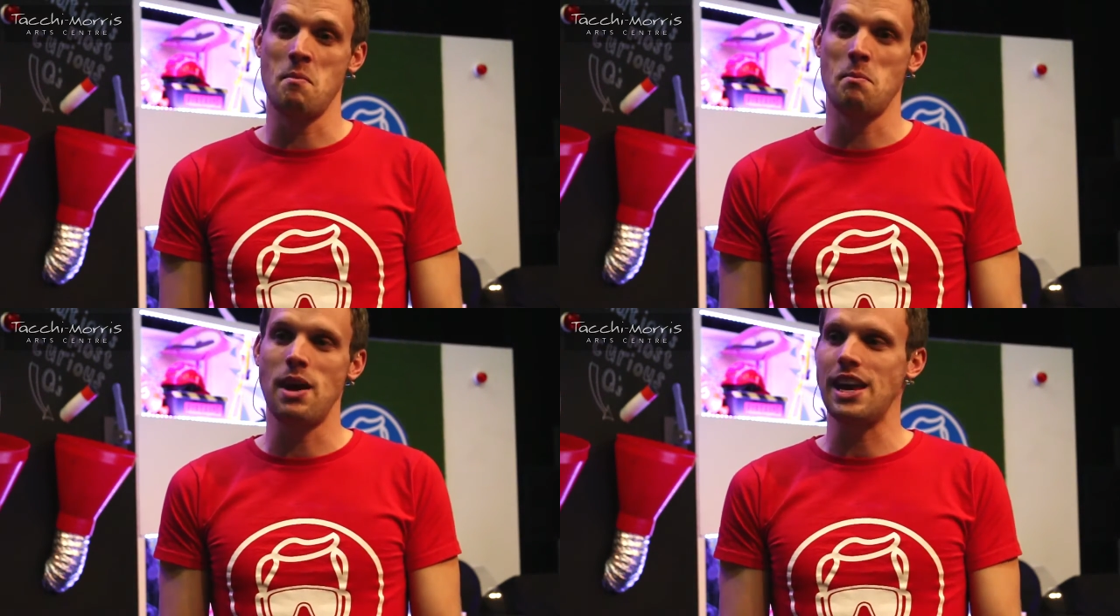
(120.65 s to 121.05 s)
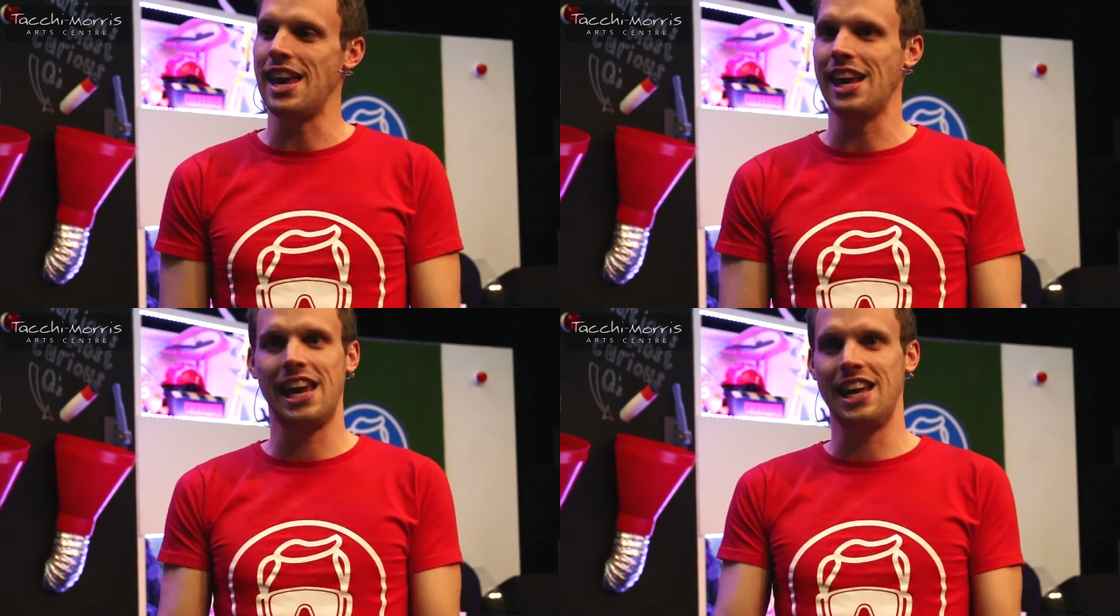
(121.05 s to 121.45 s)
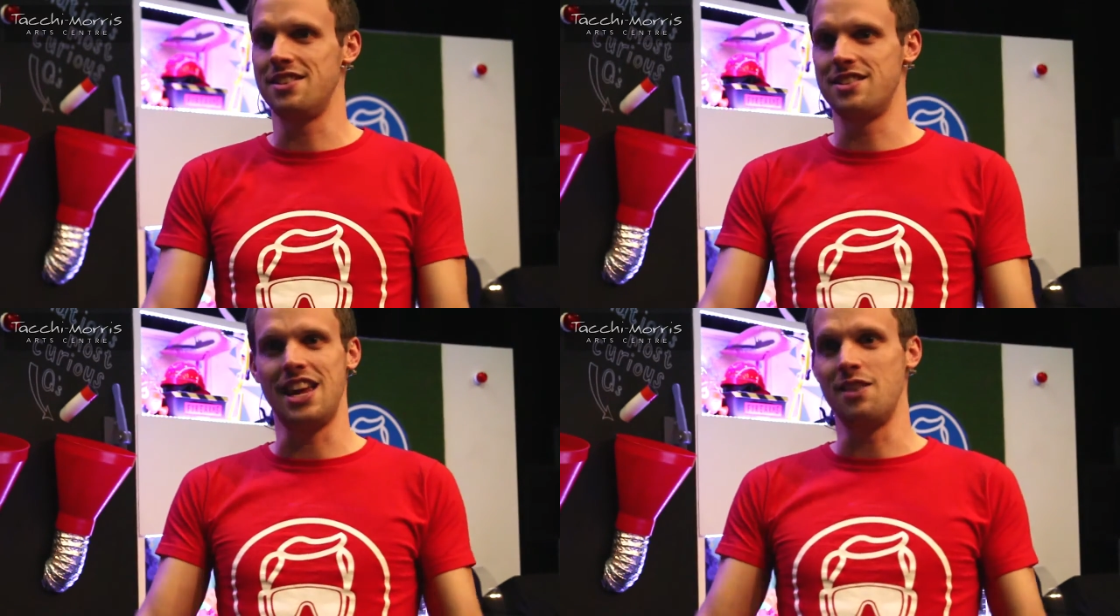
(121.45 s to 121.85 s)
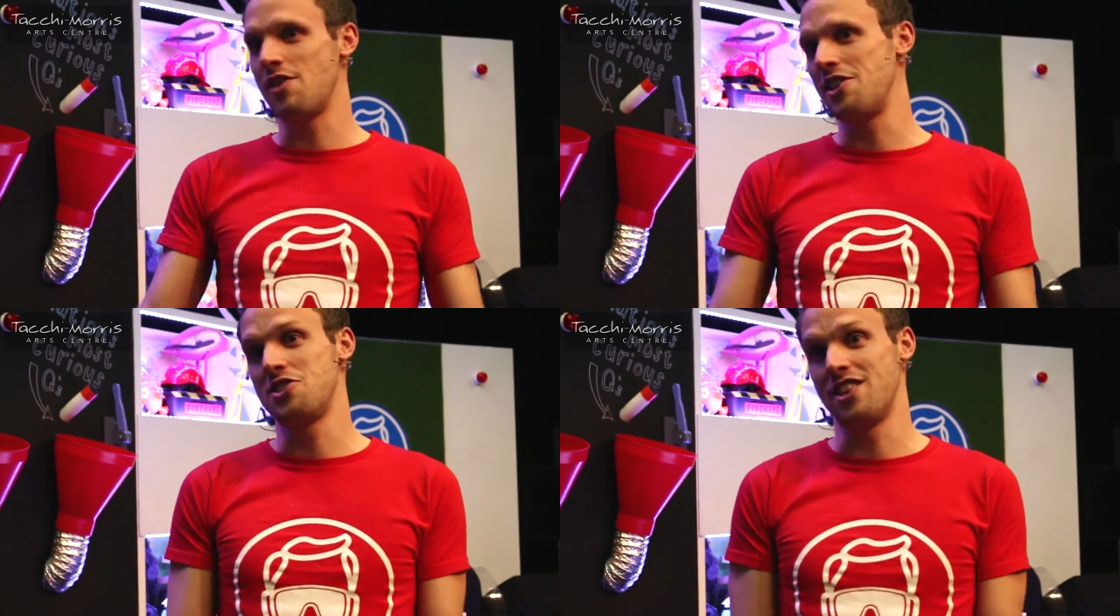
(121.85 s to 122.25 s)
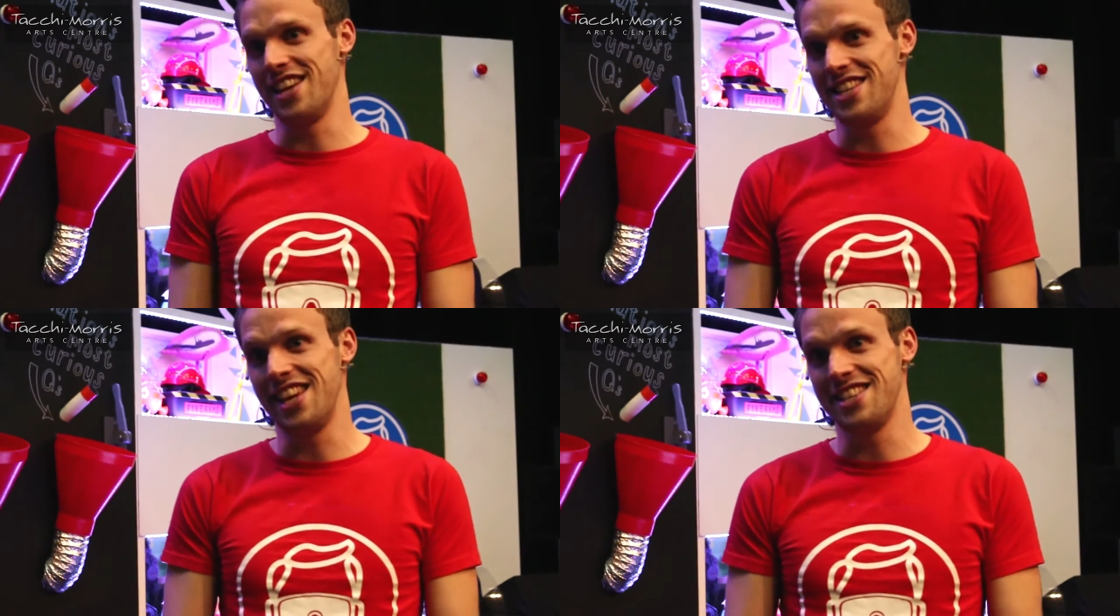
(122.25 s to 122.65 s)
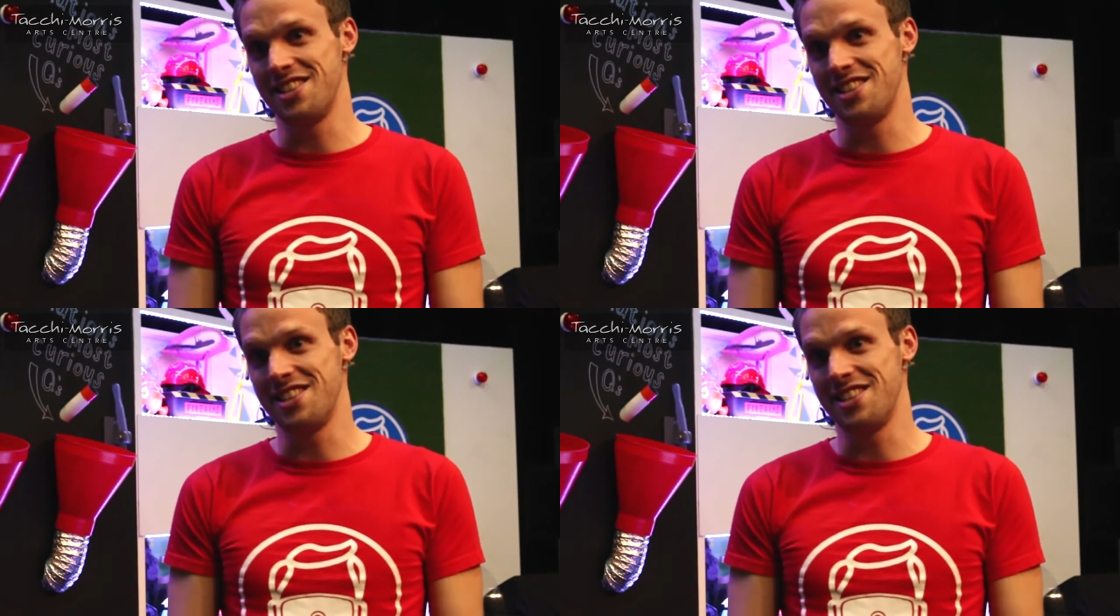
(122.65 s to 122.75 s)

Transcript: making kids' invention ideas